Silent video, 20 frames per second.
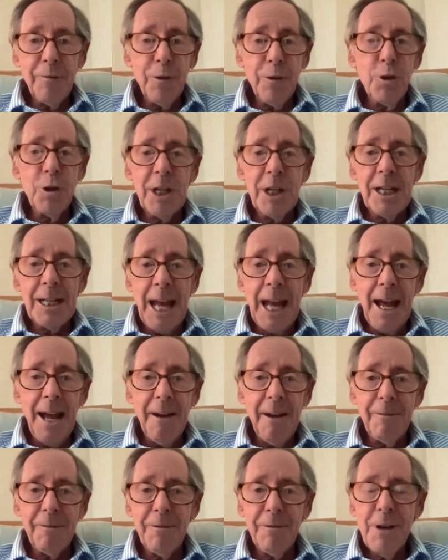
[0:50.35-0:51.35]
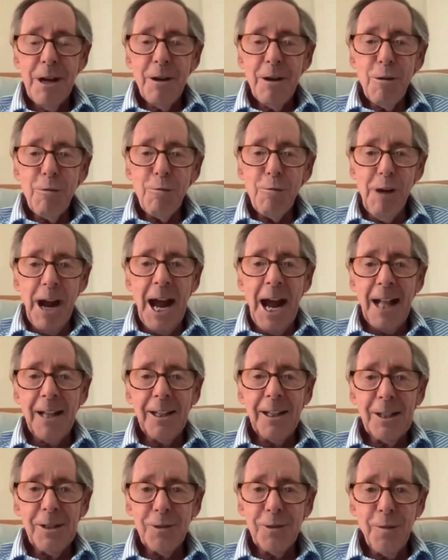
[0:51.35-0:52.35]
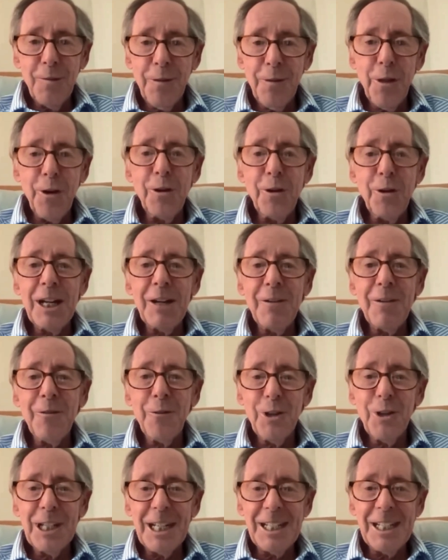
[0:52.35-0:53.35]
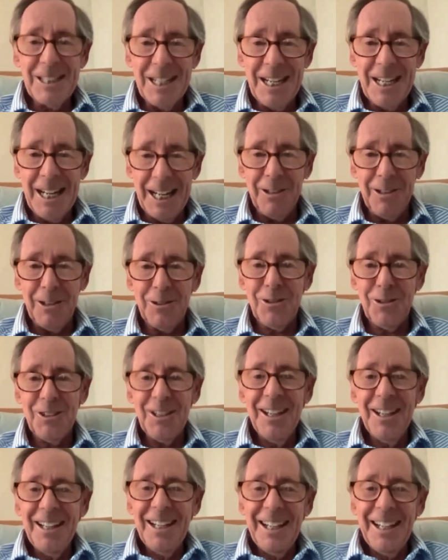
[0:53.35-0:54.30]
you didn't have rallies of 30, 40 dinks